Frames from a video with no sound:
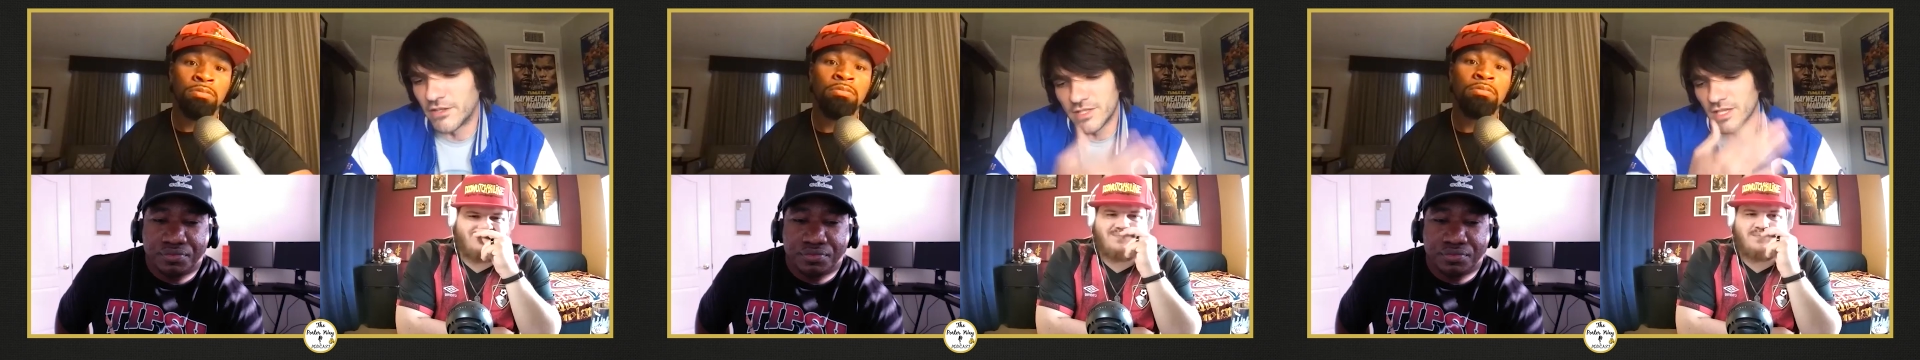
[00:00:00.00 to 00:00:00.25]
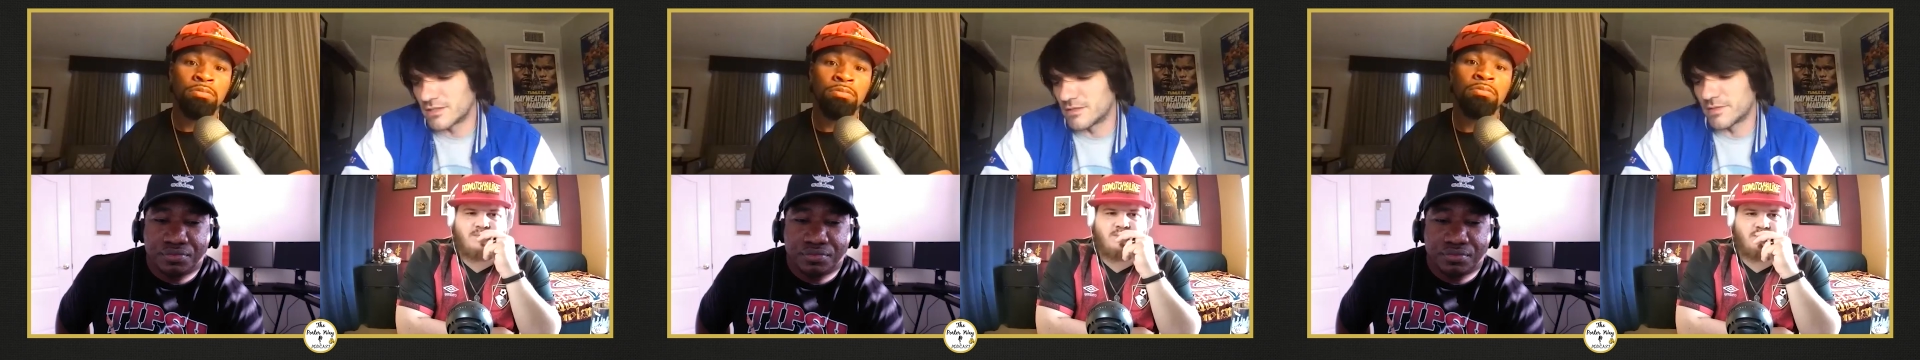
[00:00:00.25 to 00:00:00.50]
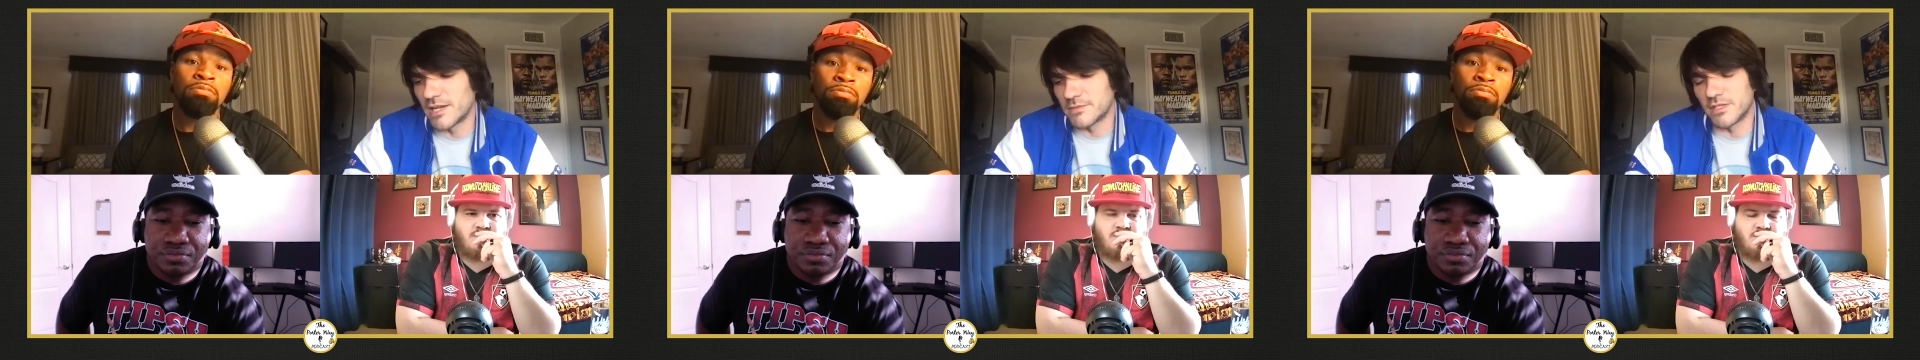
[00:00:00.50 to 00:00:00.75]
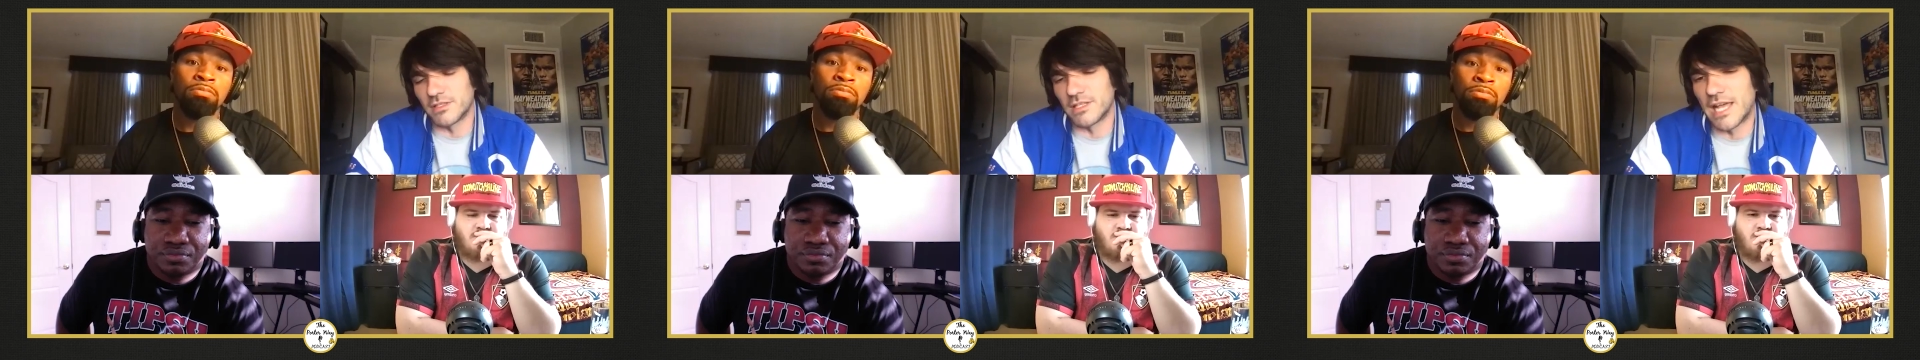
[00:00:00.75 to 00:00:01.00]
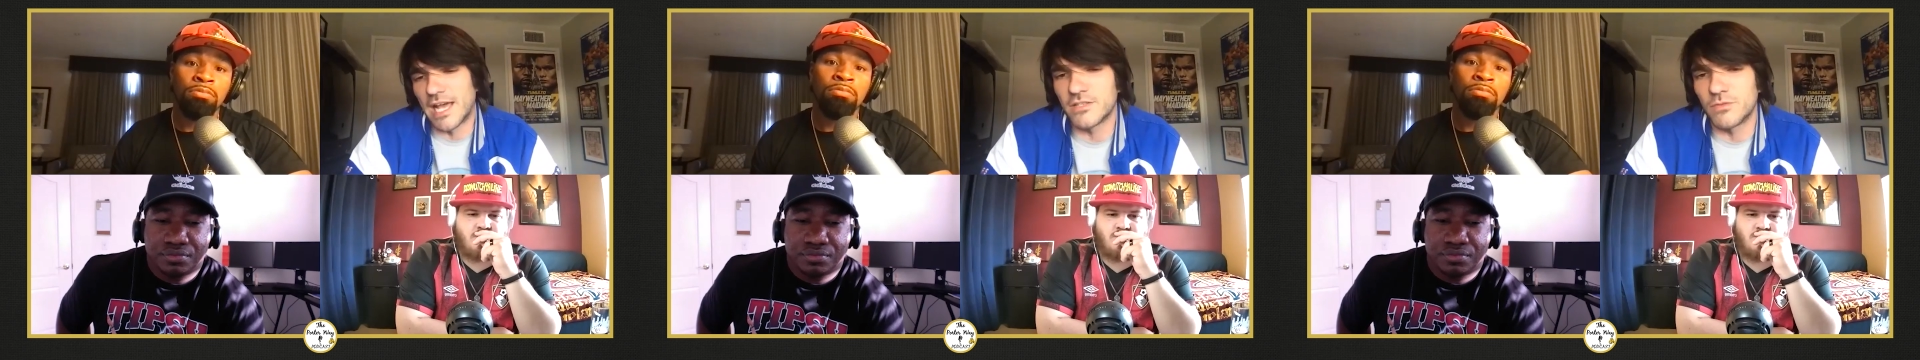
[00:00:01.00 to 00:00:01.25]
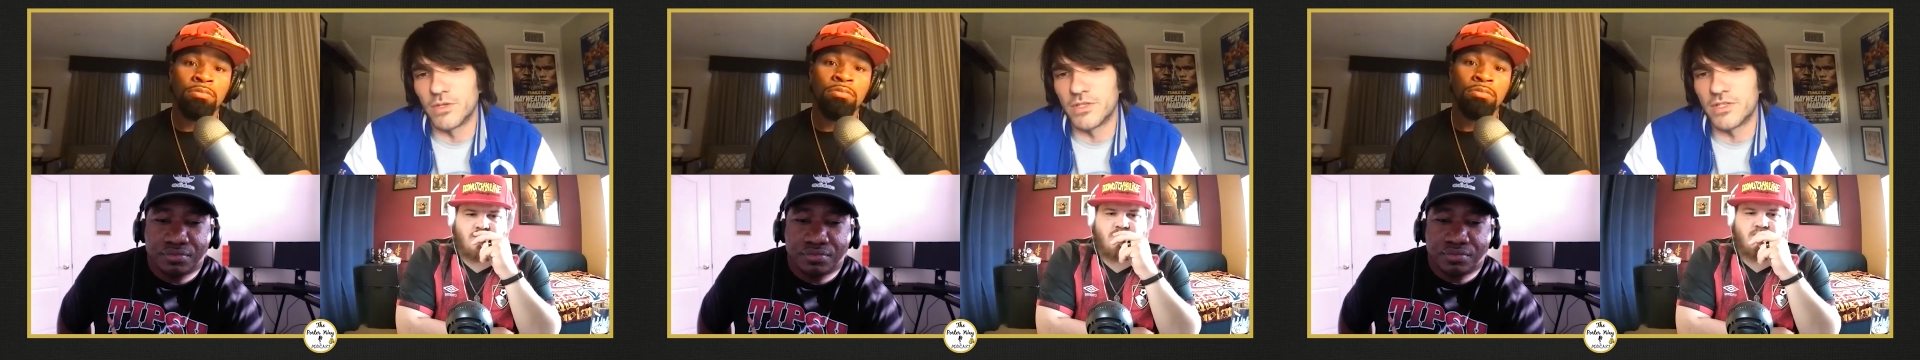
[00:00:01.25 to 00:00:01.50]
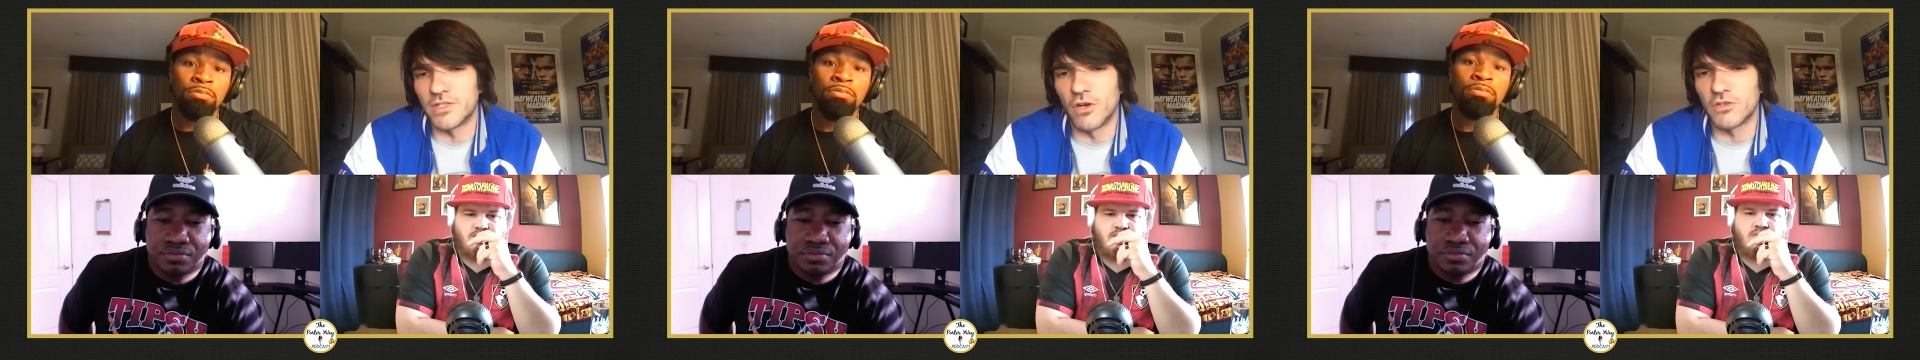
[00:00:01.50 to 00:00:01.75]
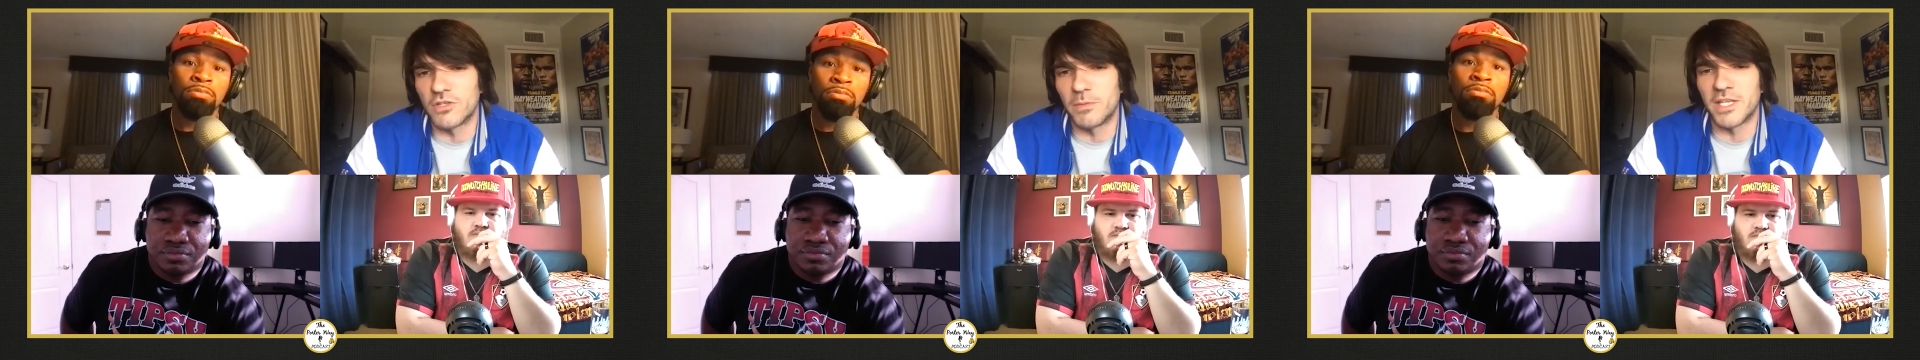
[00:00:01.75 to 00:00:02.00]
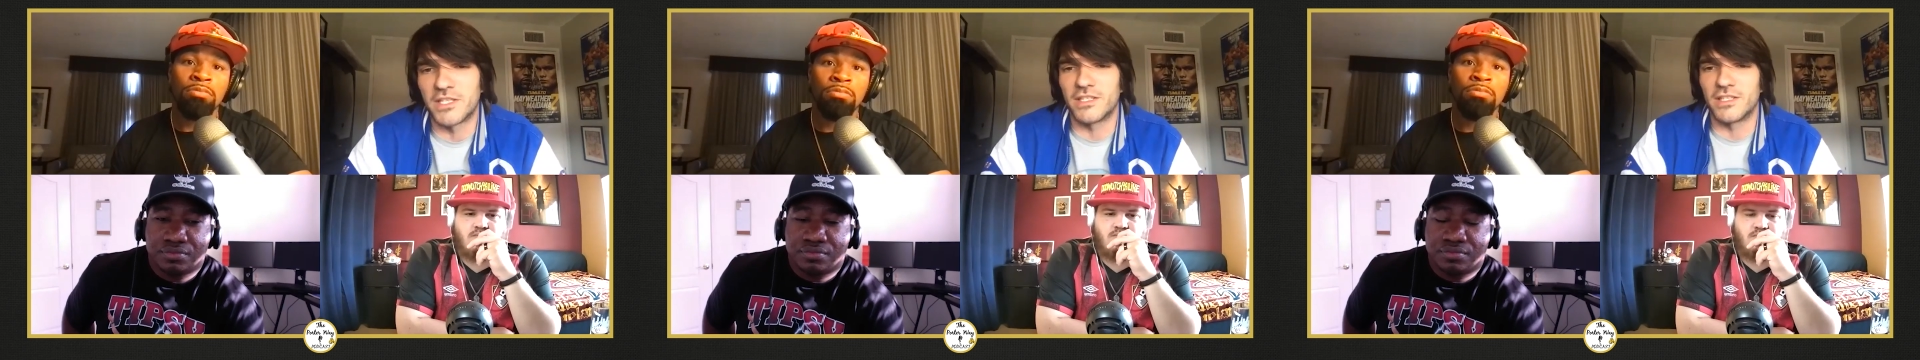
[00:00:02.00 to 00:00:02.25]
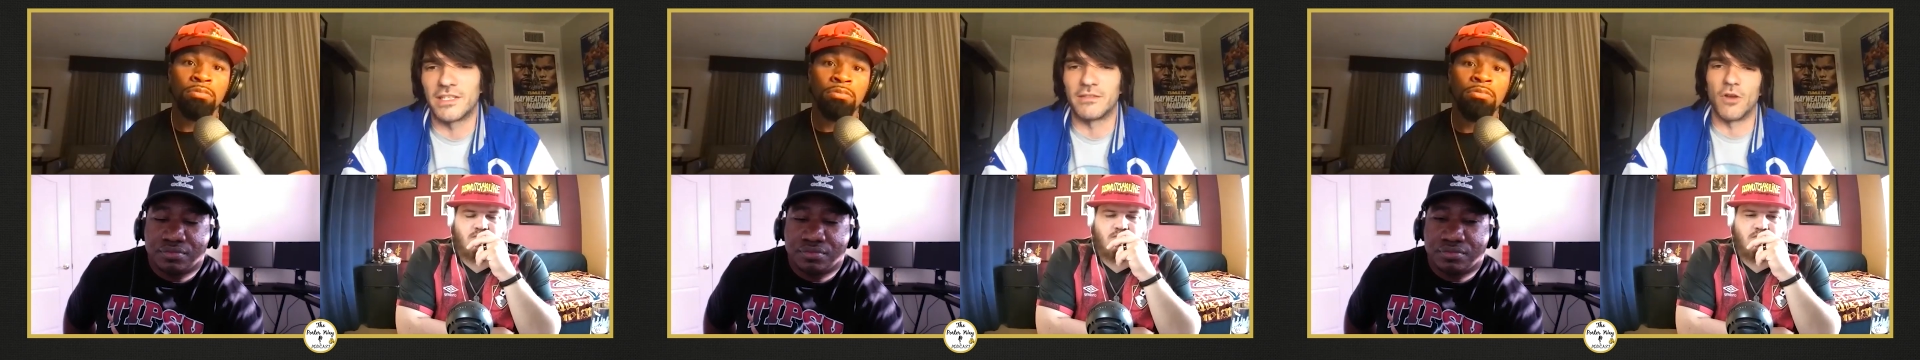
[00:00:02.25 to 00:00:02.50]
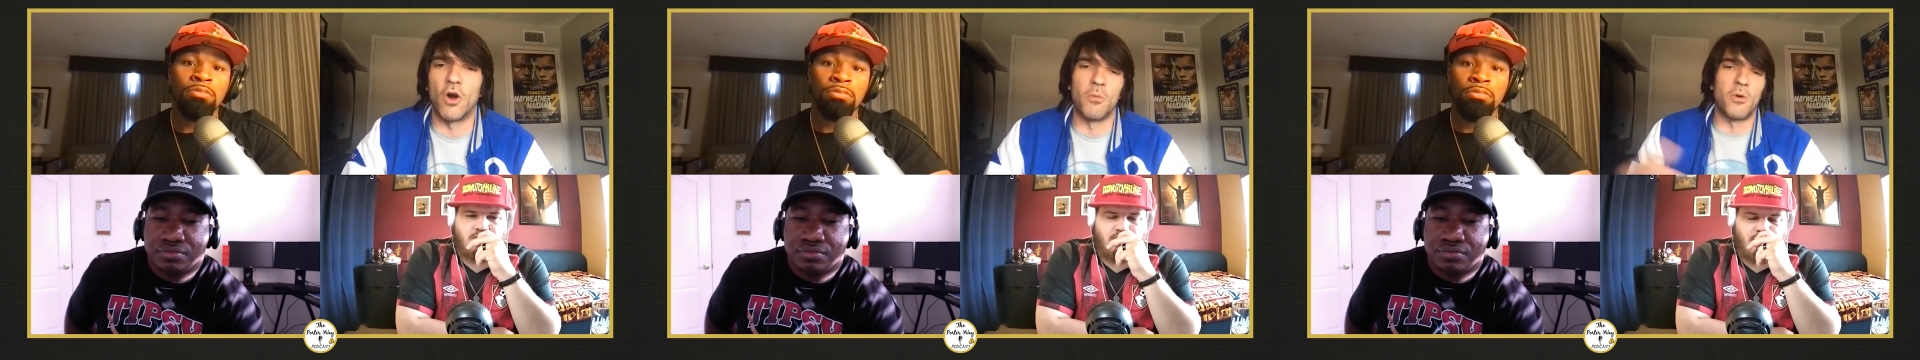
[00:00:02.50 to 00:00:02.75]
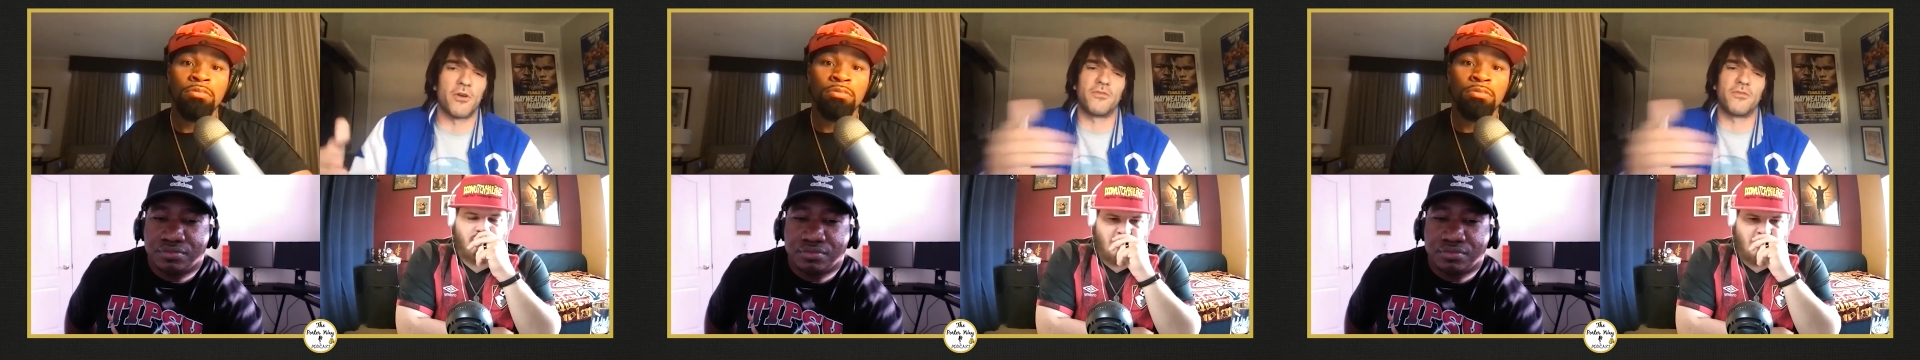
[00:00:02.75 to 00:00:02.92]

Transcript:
Speaker 1: you said, sometimes they're the last ones to know, especially Omar